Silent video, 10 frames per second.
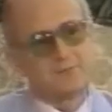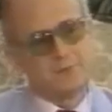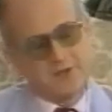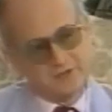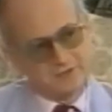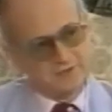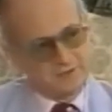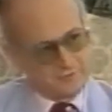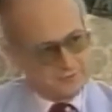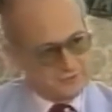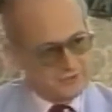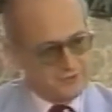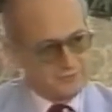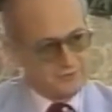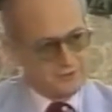plus their own
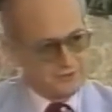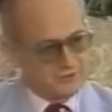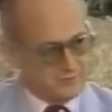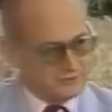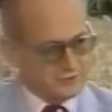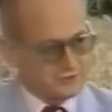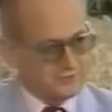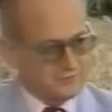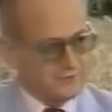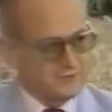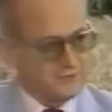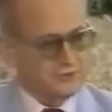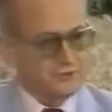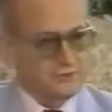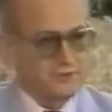sub, uh, subjects of, of,
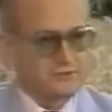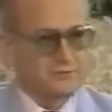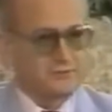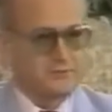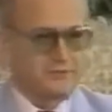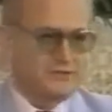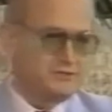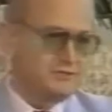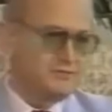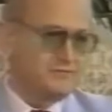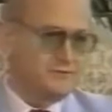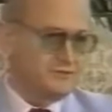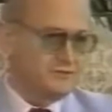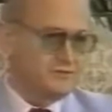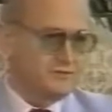their choice, uh, medicine,
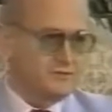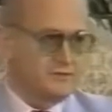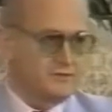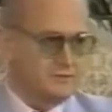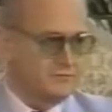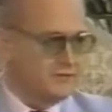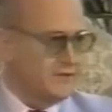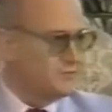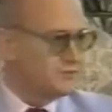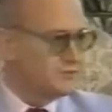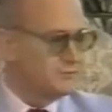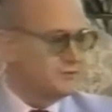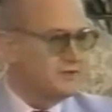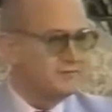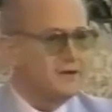physics, uh, chemistry,
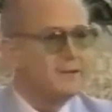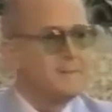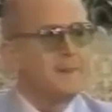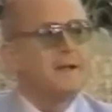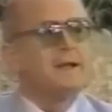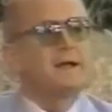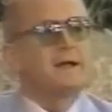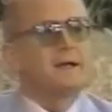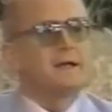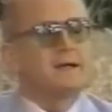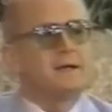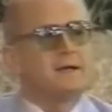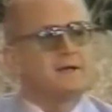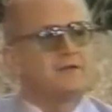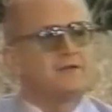whatever.
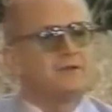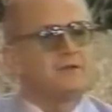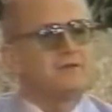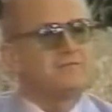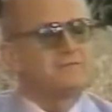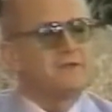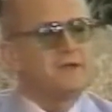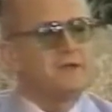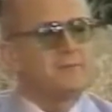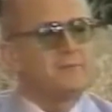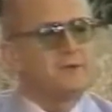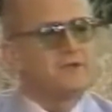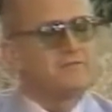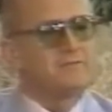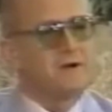Uh, if they,
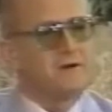if